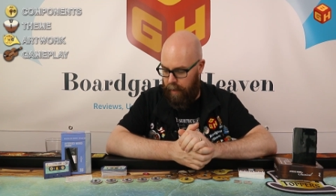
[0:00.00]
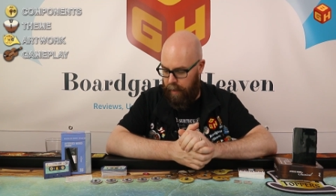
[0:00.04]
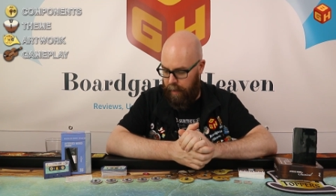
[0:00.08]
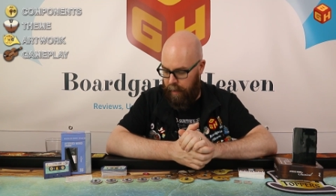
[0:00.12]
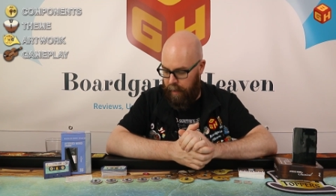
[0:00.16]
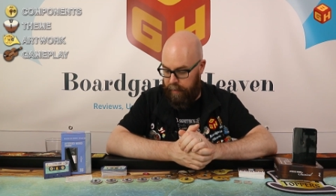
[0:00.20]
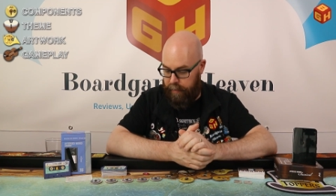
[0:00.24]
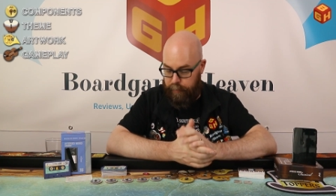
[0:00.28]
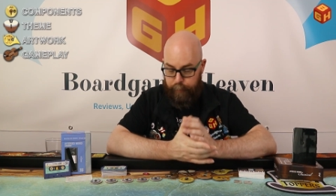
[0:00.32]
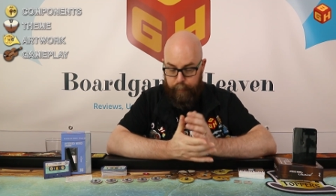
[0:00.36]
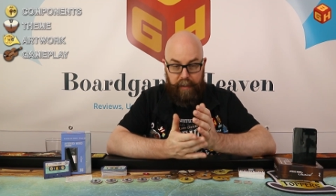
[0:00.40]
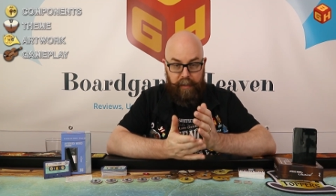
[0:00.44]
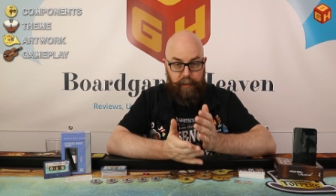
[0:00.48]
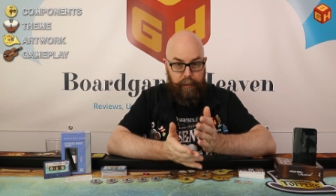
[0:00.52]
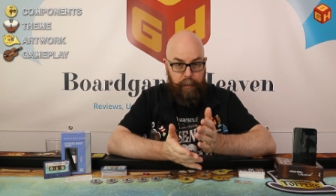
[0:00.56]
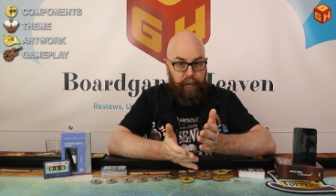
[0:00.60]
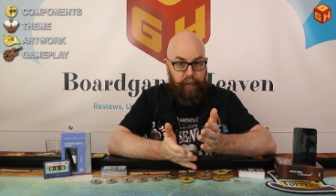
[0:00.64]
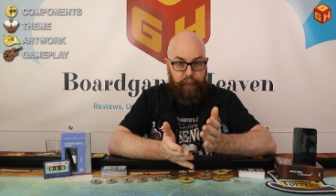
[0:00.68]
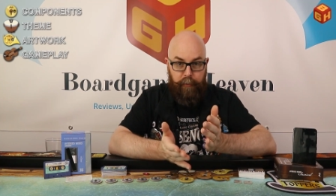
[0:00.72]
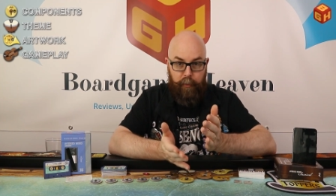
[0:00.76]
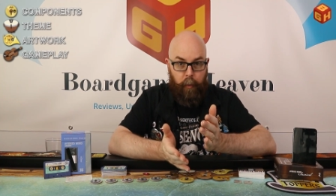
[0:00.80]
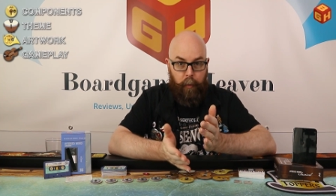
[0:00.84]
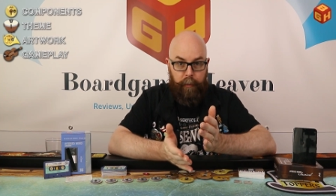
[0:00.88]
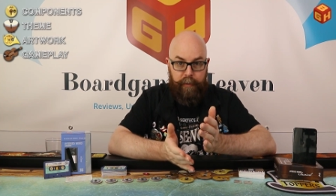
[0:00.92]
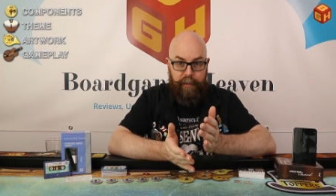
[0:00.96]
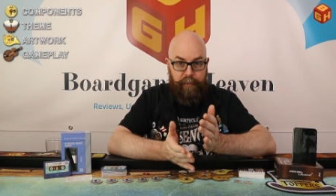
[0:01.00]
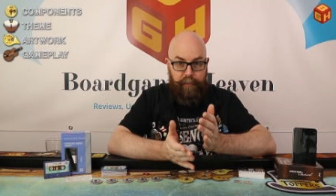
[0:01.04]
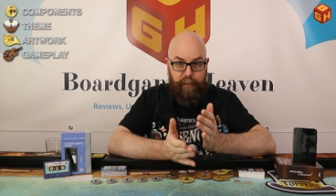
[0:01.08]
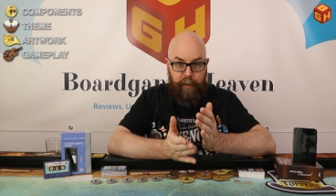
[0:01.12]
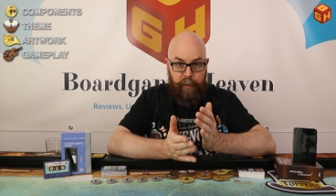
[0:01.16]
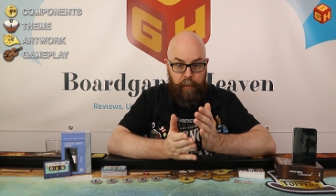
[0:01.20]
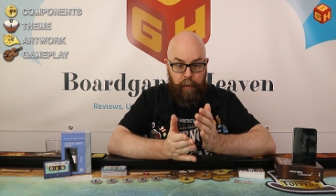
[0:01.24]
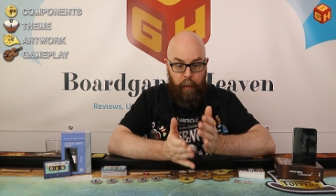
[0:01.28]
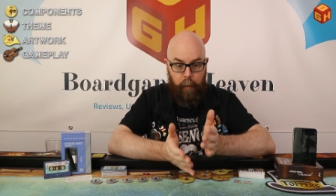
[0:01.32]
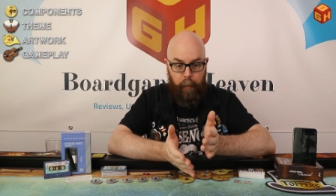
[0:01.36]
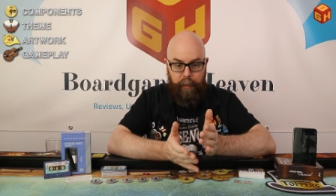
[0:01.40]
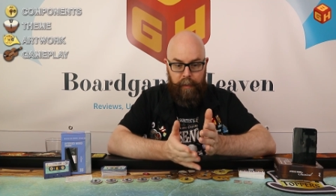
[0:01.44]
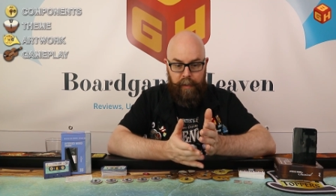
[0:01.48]
Especially, of course, if
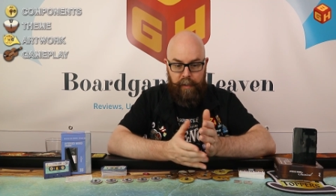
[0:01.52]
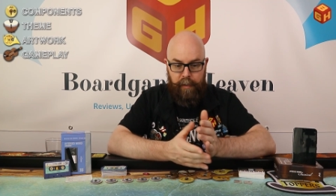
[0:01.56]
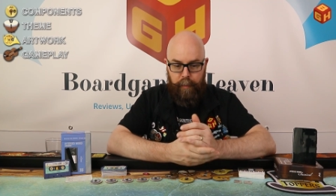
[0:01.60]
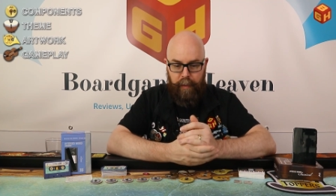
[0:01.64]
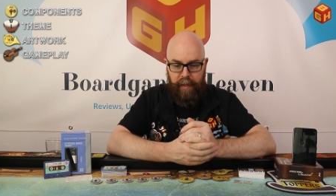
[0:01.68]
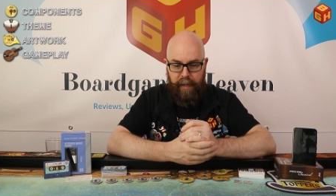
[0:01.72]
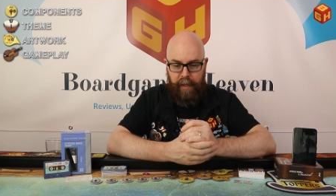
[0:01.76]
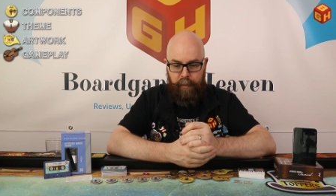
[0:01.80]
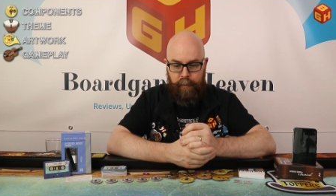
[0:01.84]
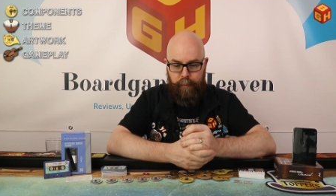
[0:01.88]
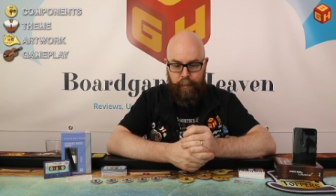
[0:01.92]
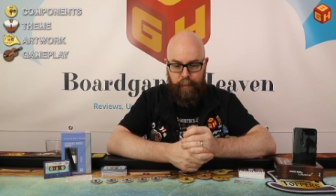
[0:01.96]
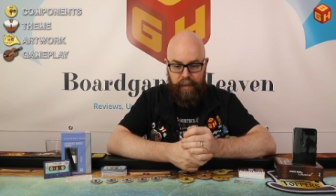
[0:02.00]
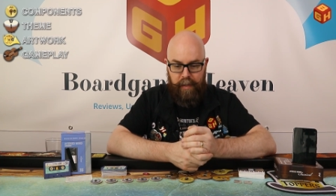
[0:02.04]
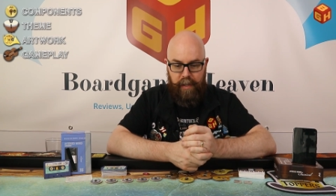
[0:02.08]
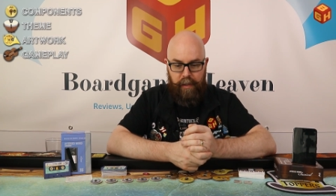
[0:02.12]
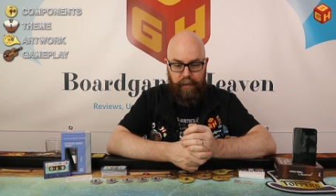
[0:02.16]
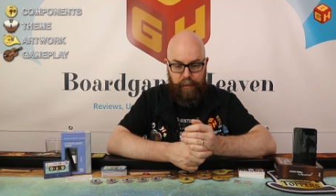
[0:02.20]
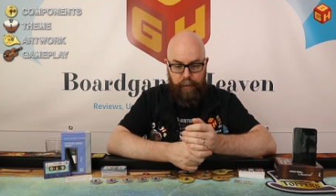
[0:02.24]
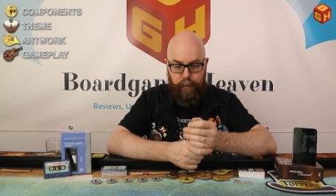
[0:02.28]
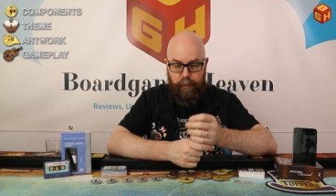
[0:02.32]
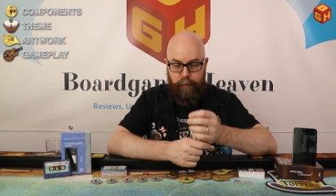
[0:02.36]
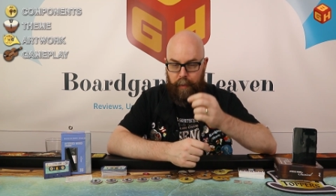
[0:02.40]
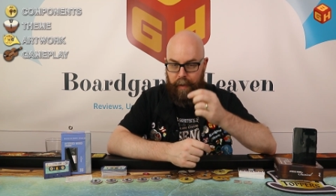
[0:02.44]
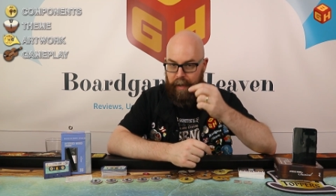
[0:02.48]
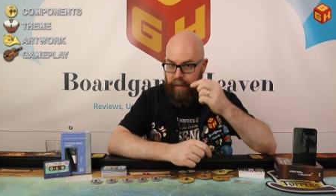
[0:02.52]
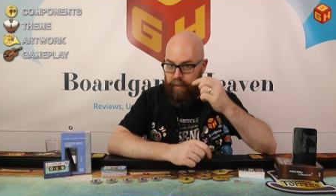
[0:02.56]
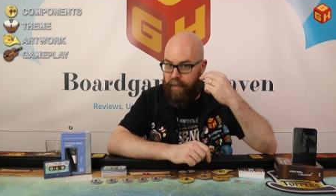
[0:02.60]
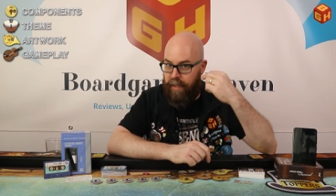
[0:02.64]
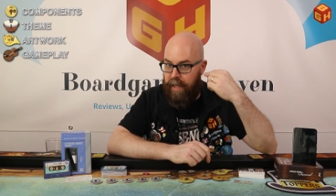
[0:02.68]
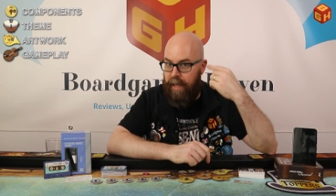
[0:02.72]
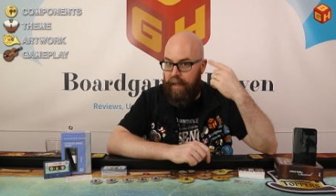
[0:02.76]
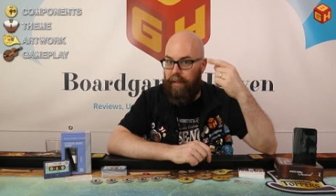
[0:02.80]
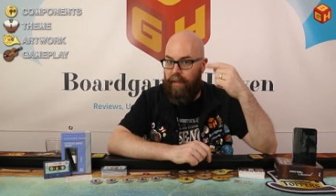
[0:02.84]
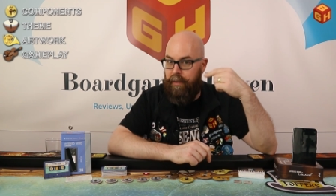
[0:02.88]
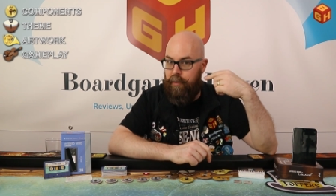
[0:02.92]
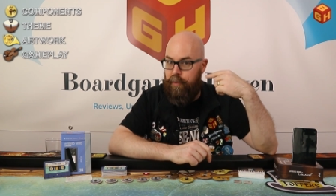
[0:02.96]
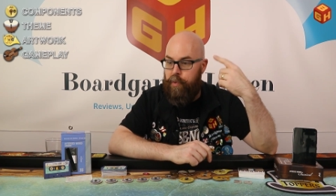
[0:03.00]
you know these players, because you're trying to
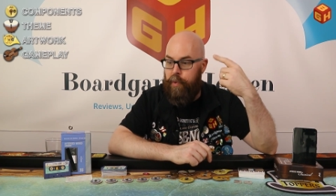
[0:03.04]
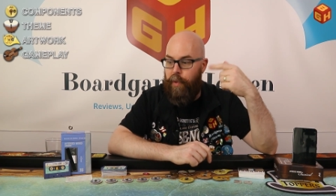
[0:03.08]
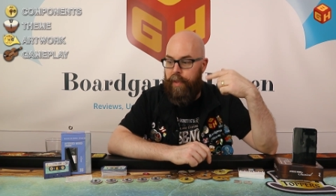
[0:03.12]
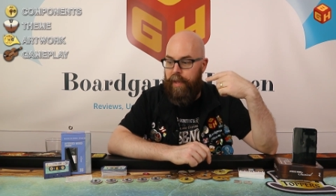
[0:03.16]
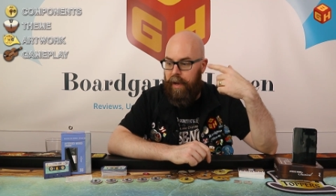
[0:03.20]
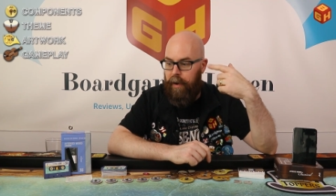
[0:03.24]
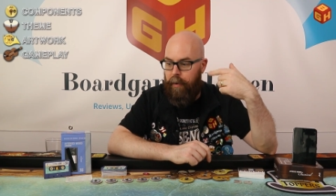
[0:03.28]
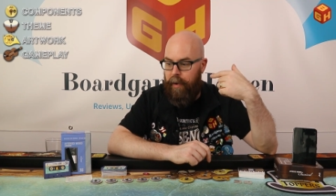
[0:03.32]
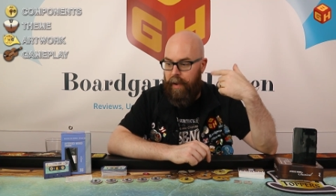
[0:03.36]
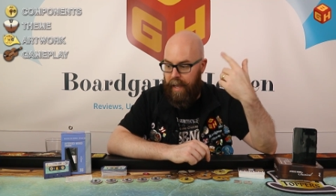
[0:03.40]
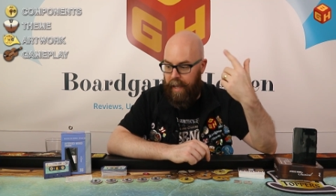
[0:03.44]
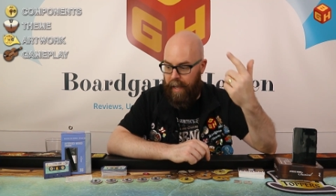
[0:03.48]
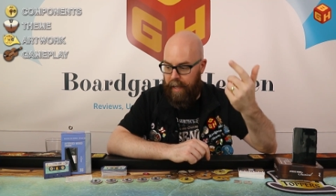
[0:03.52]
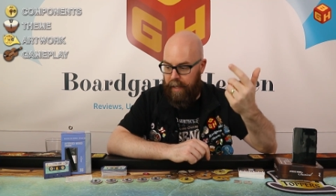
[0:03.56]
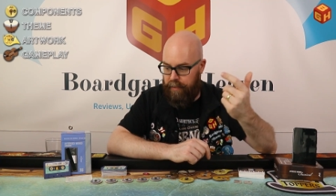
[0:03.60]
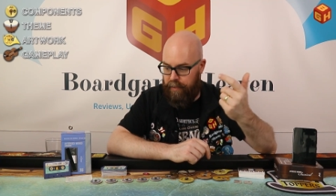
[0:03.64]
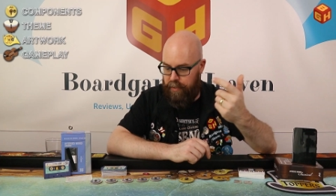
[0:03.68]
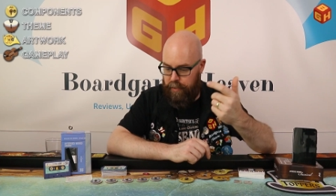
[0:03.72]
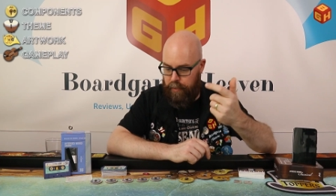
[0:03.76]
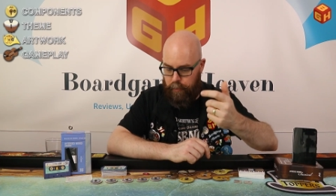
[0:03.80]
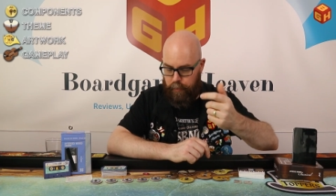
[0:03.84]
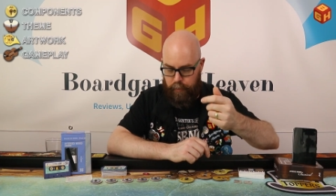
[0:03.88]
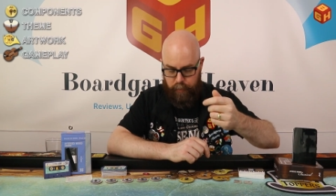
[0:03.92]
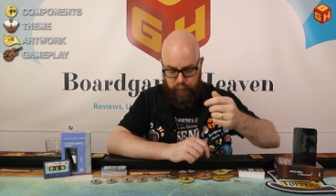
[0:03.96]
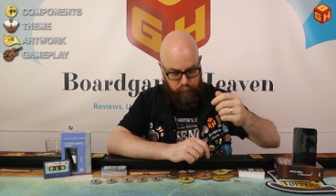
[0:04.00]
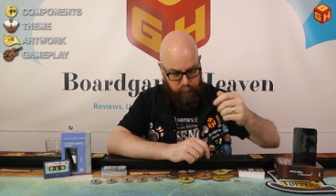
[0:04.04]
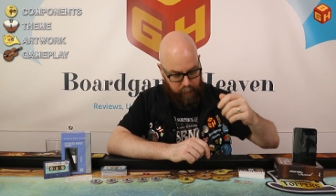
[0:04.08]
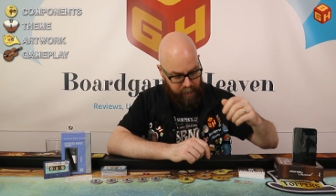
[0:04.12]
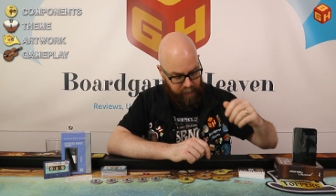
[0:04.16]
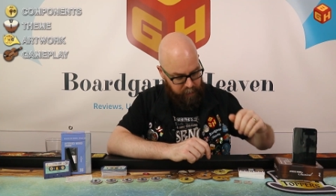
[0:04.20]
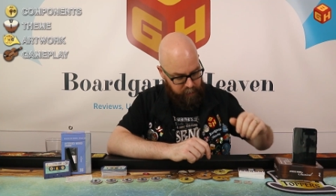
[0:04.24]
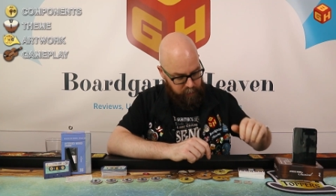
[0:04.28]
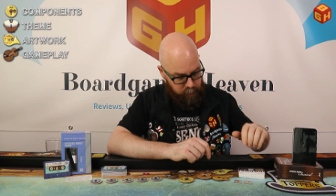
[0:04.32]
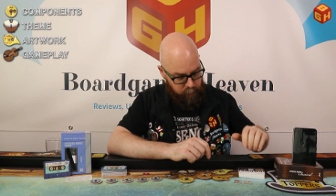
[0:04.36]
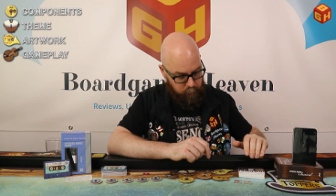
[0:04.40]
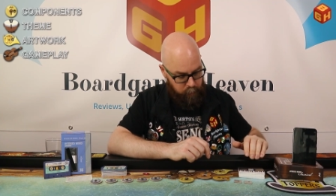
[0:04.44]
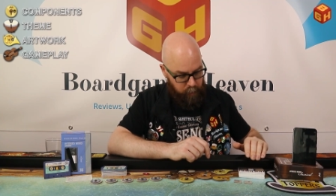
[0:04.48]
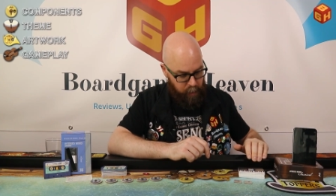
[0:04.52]
get into their heads. You're
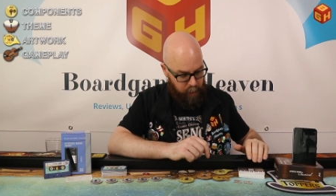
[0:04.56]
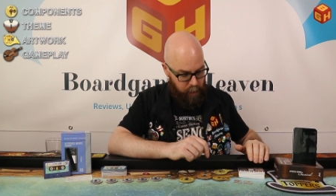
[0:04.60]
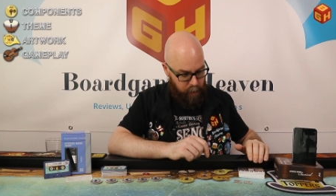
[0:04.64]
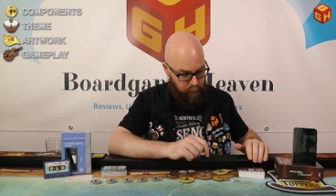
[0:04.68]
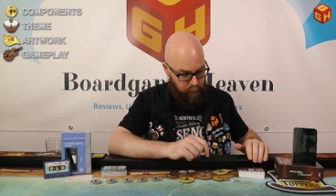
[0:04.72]
trying to